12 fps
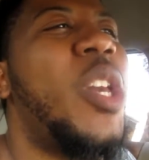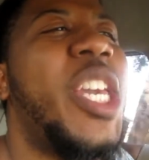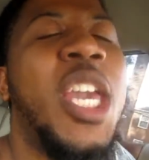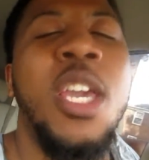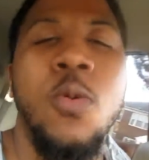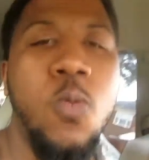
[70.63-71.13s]

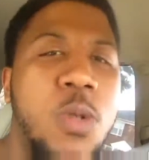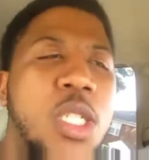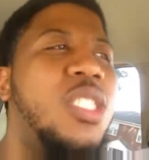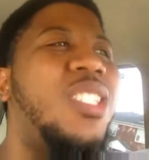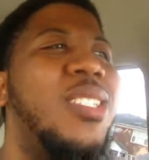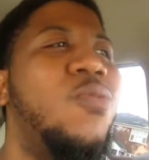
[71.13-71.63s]

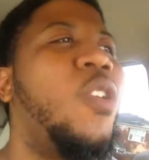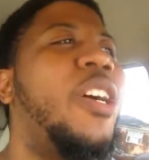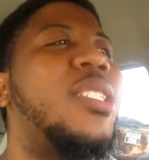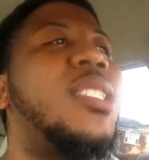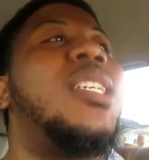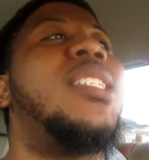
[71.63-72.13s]
weekend,
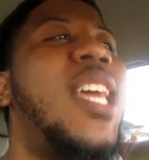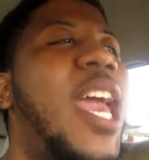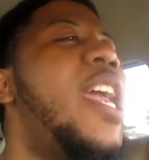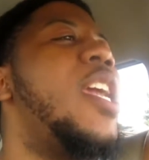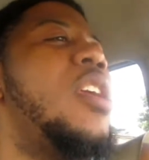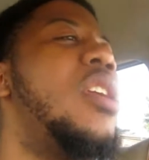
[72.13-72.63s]
well,
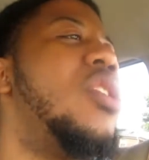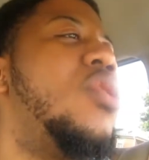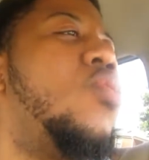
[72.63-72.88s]
today,